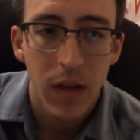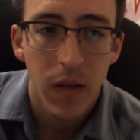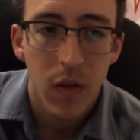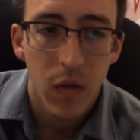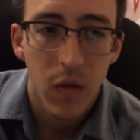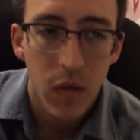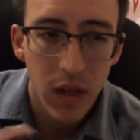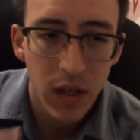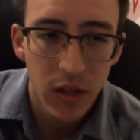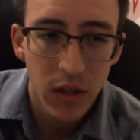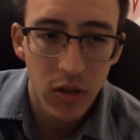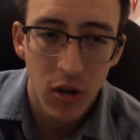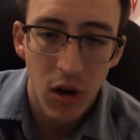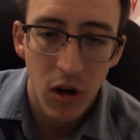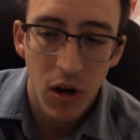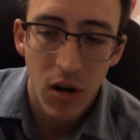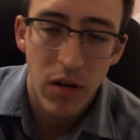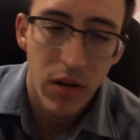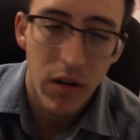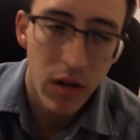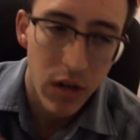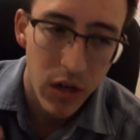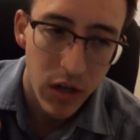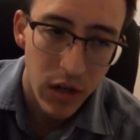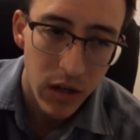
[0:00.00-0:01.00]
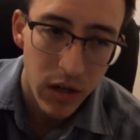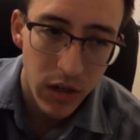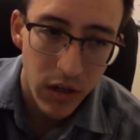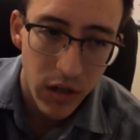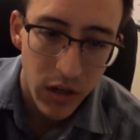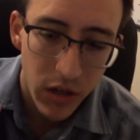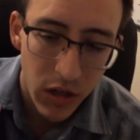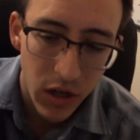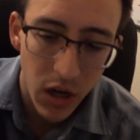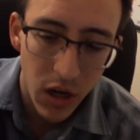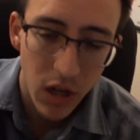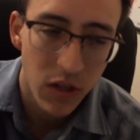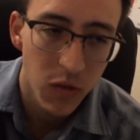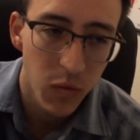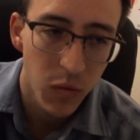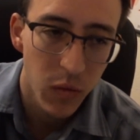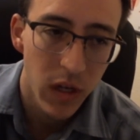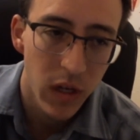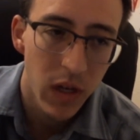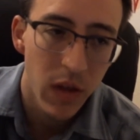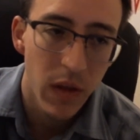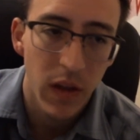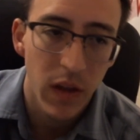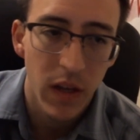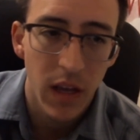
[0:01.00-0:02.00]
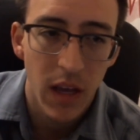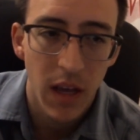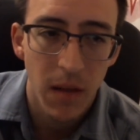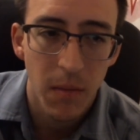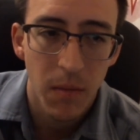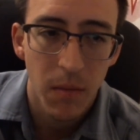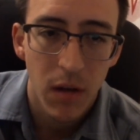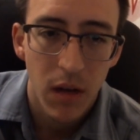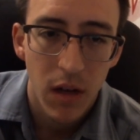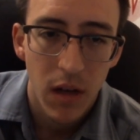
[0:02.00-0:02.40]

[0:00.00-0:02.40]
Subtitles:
This card does win you the game.